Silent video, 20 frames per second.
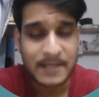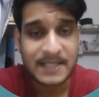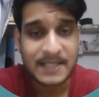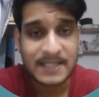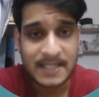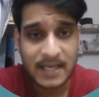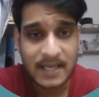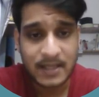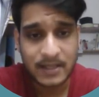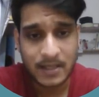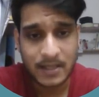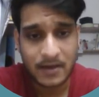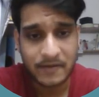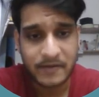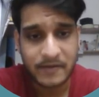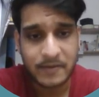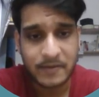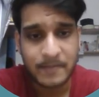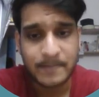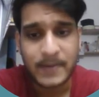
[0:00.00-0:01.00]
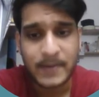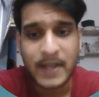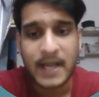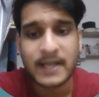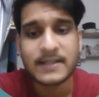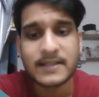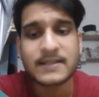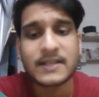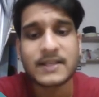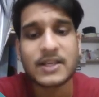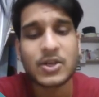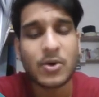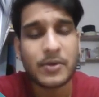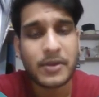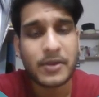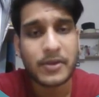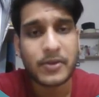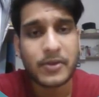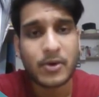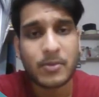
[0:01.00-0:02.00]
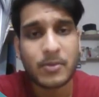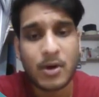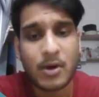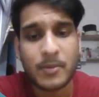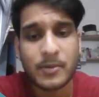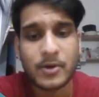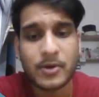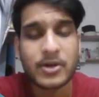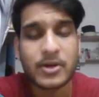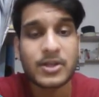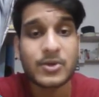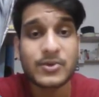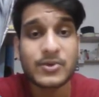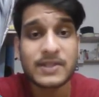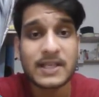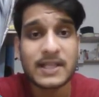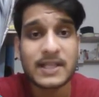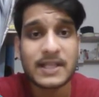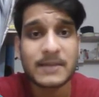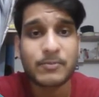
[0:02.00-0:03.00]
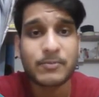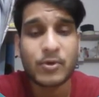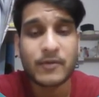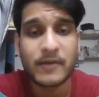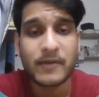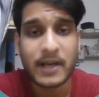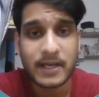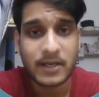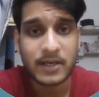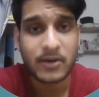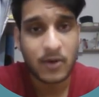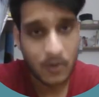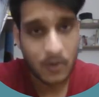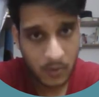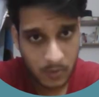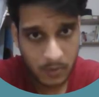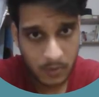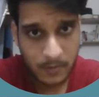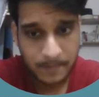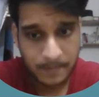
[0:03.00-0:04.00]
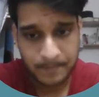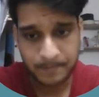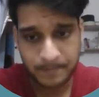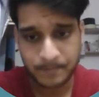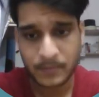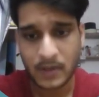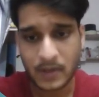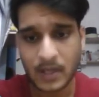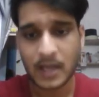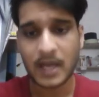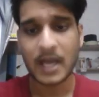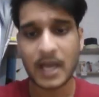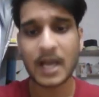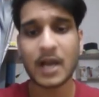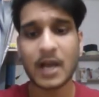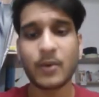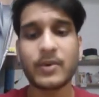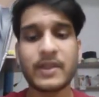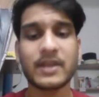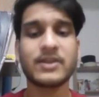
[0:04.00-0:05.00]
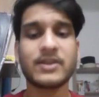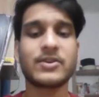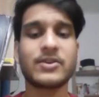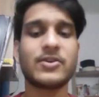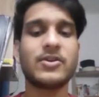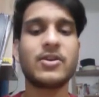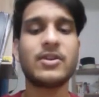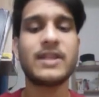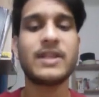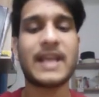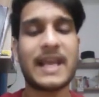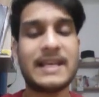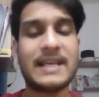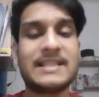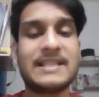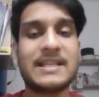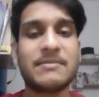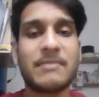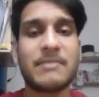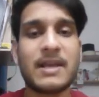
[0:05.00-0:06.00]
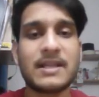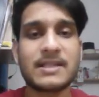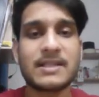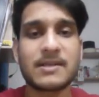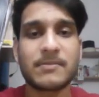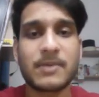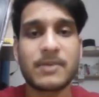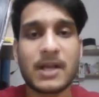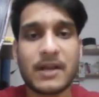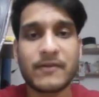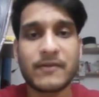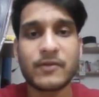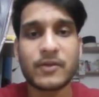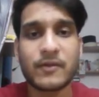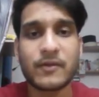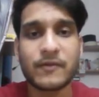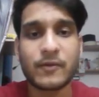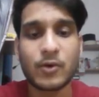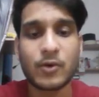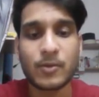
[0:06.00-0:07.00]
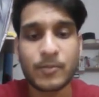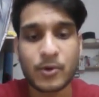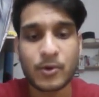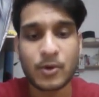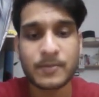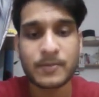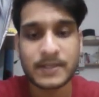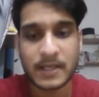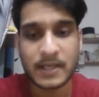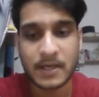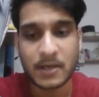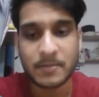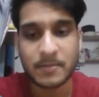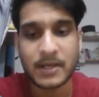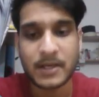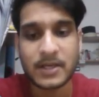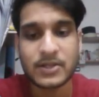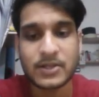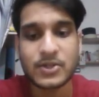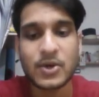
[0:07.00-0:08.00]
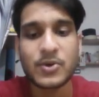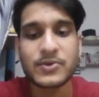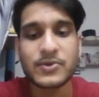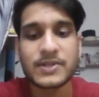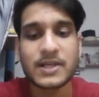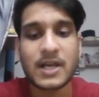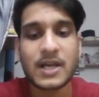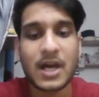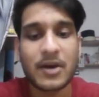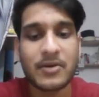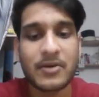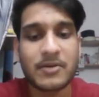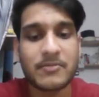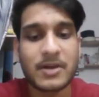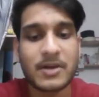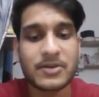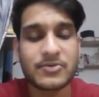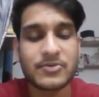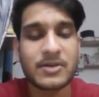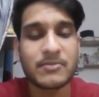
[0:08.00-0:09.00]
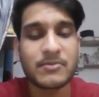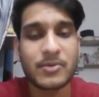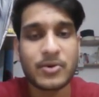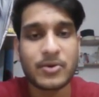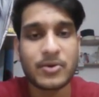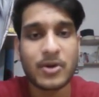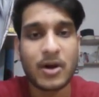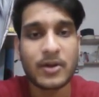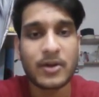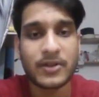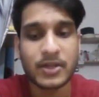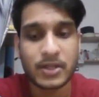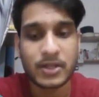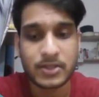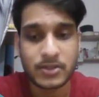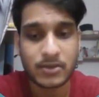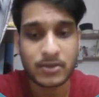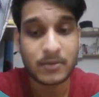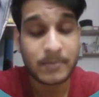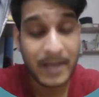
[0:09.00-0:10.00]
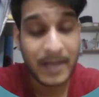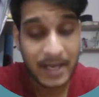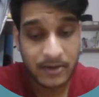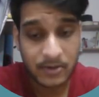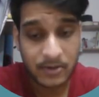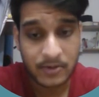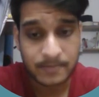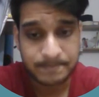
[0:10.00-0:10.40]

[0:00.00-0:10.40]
inside the oven and secured the thermometer using the provided hole. We then turned on the AC main supply for the four probe setup and chose the current measuring mode on the digital panel.